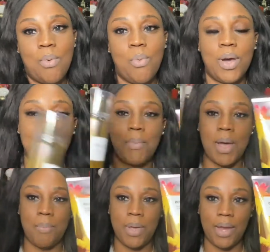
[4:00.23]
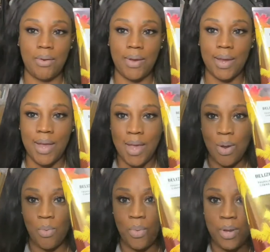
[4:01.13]
what am I pairing
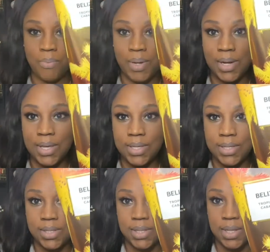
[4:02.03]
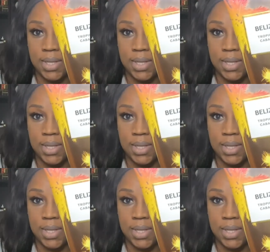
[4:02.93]
with Belize